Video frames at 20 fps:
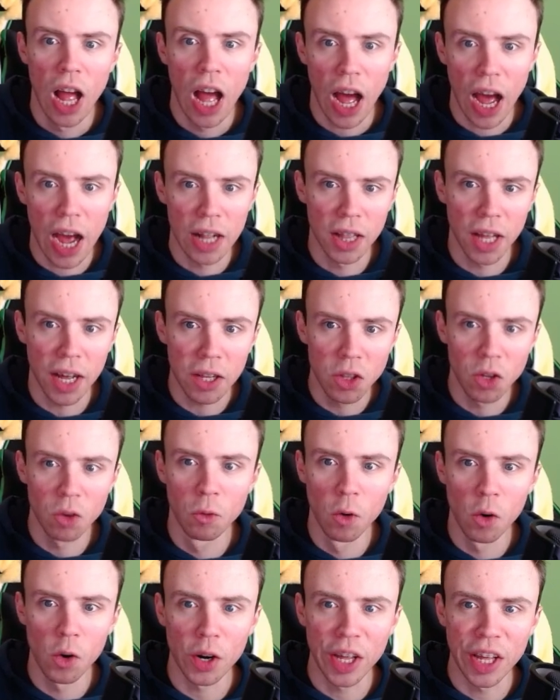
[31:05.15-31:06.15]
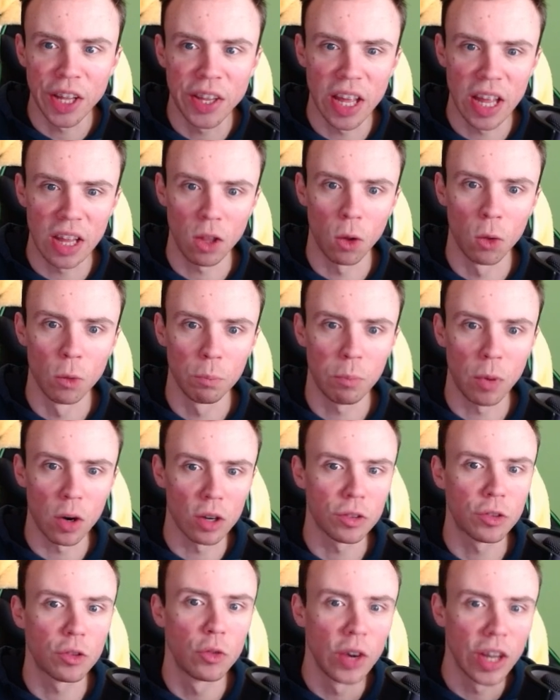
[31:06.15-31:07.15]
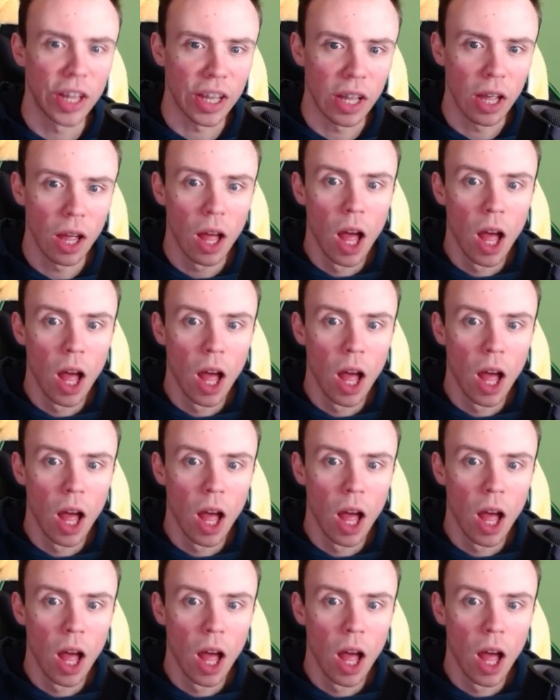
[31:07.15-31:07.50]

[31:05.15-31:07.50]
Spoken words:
I like the work he did on Part 3.